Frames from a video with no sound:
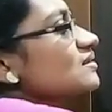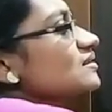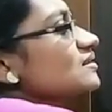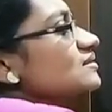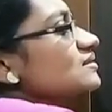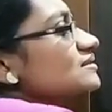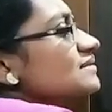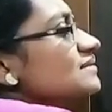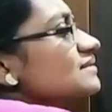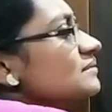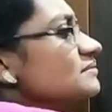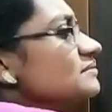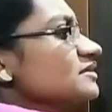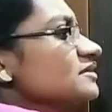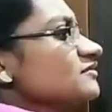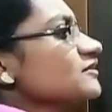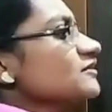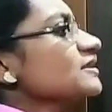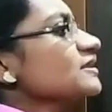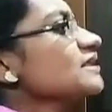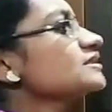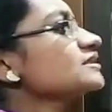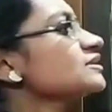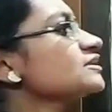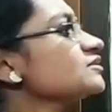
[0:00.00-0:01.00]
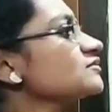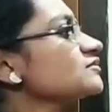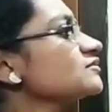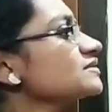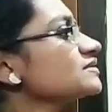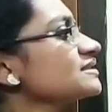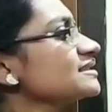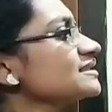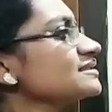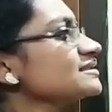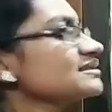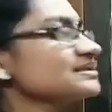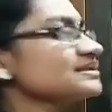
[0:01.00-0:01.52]
some difficulty to
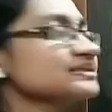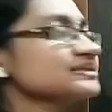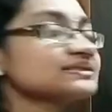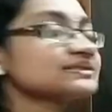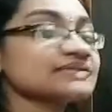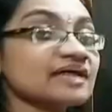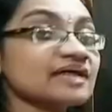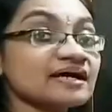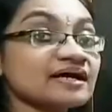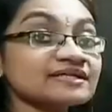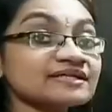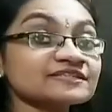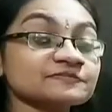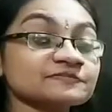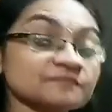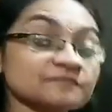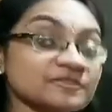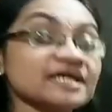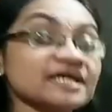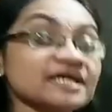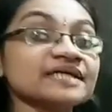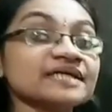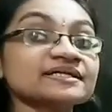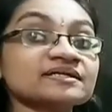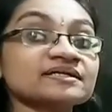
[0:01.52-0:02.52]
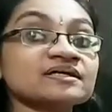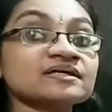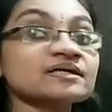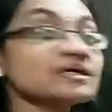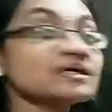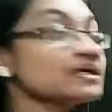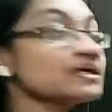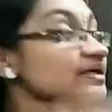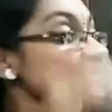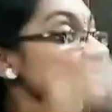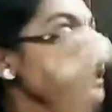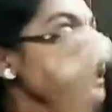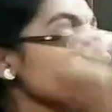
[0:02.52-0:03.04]
see the stars, but
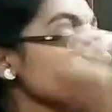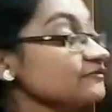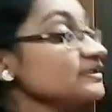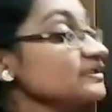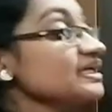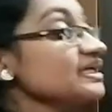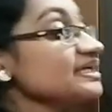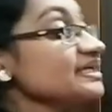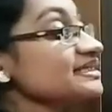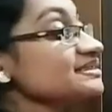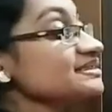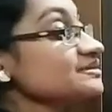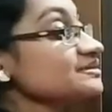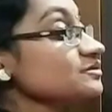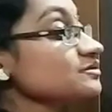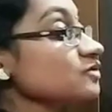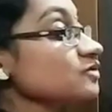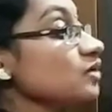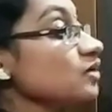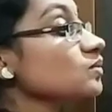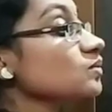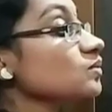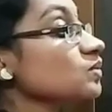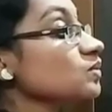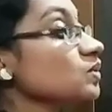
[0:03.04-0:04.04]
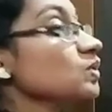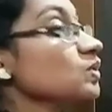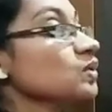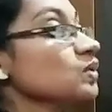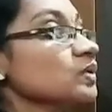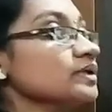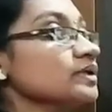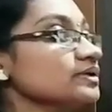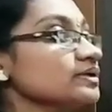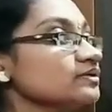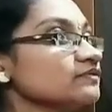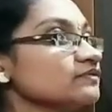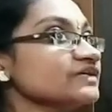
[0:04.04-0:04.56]
if there is no
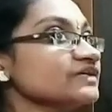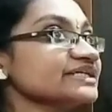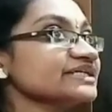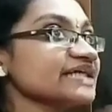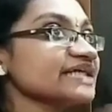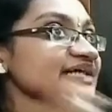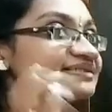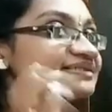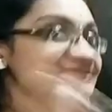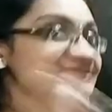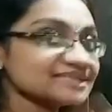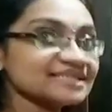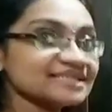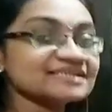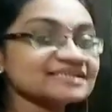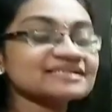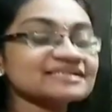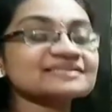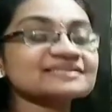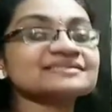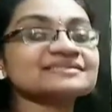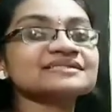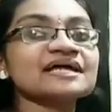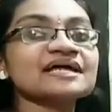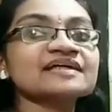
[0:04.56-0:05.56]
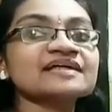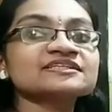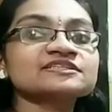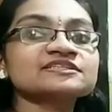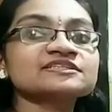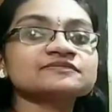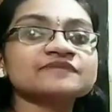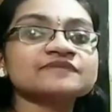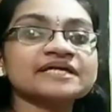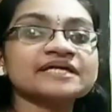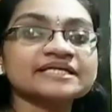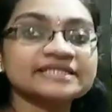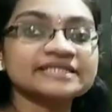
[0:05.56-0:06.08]
moon, we can see the stars
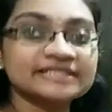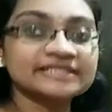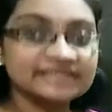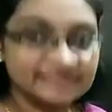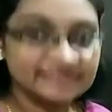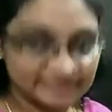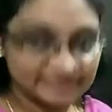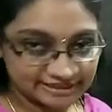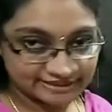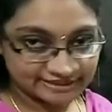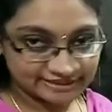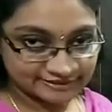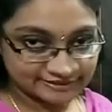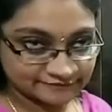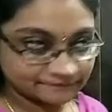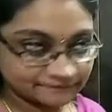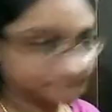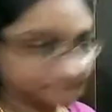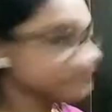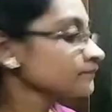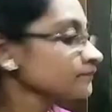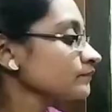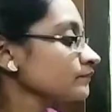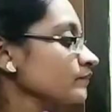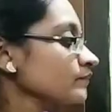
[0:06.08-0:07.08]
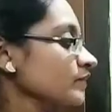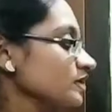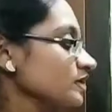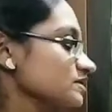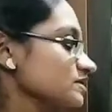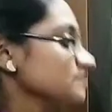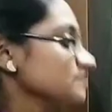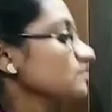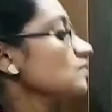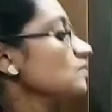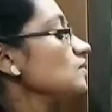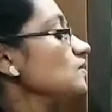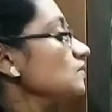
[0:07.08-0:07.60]
very clear.
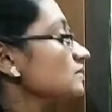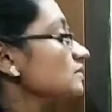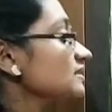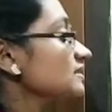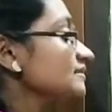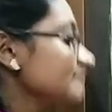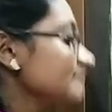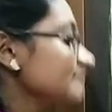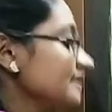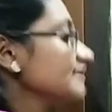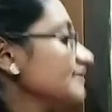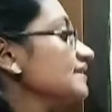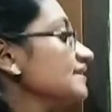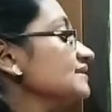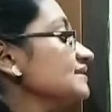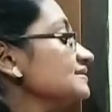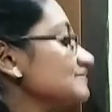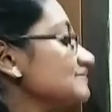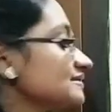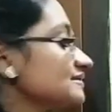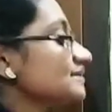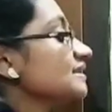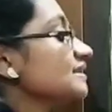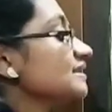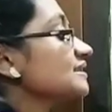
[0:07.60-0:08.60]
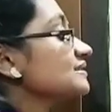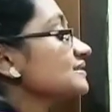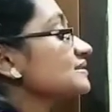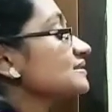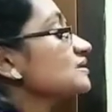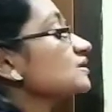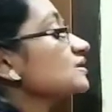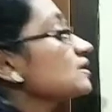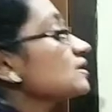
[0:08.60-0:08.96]
So the thing is this,